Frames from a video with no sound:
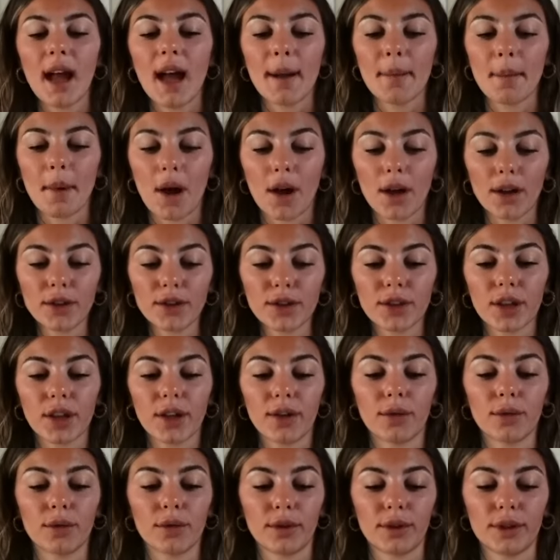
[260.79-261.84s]
I'm
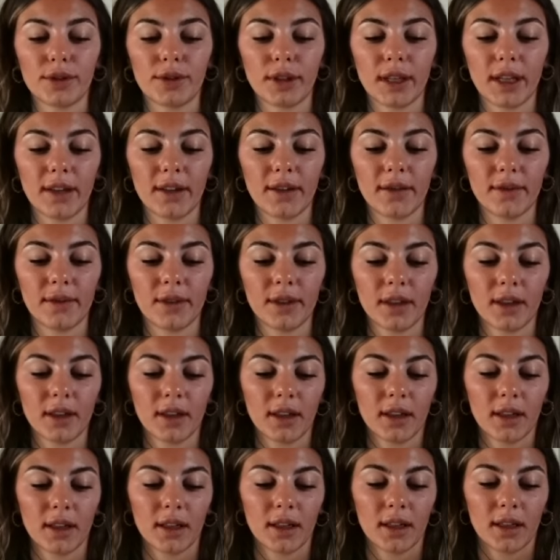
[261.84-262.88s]
also going to have
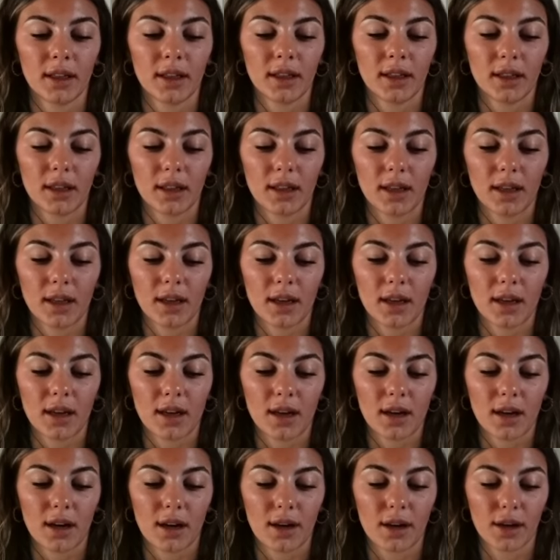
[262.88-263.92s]

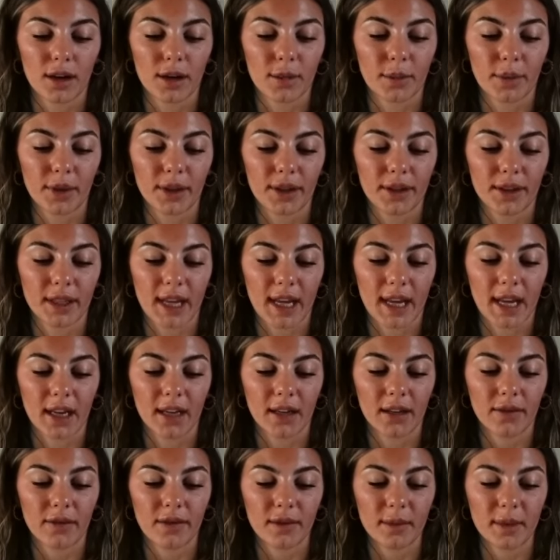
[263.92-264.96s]
a hard boiled
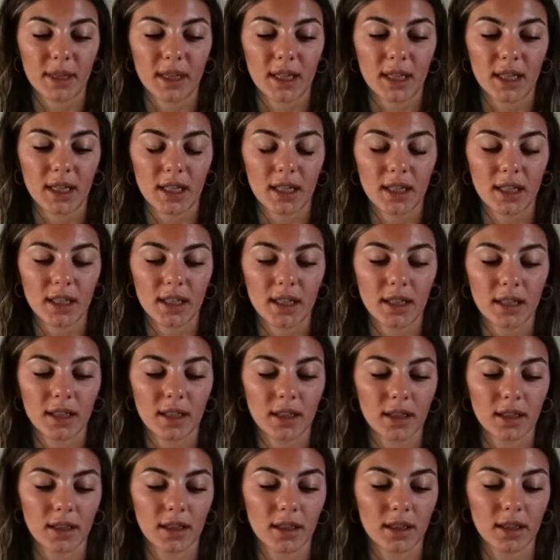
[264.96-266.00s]
egg from in here,
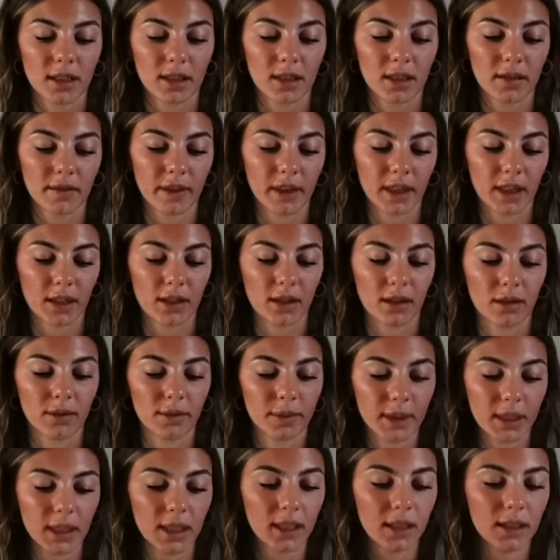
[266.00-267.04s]
if I can
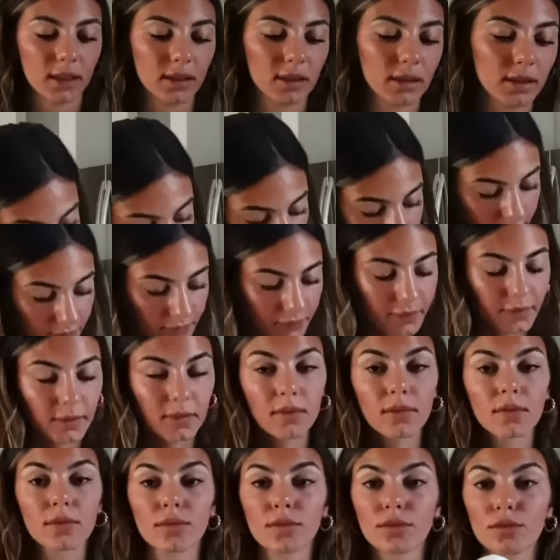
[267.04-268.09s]
open it.
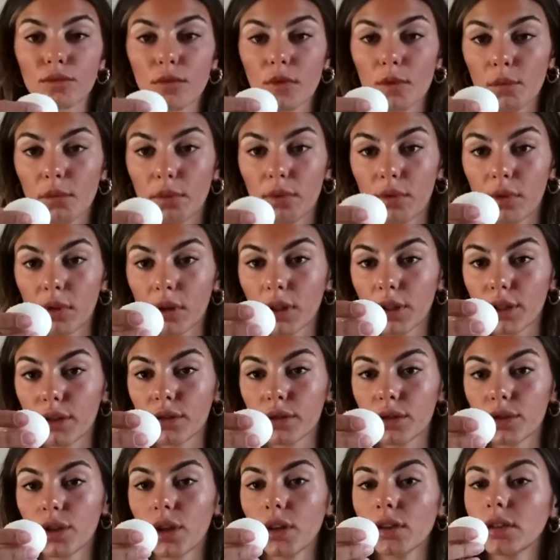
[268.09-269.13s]
Pour a little
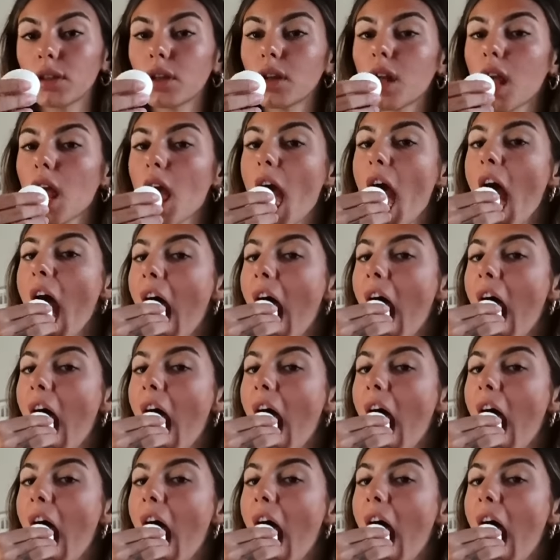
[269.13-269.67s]
salt on it.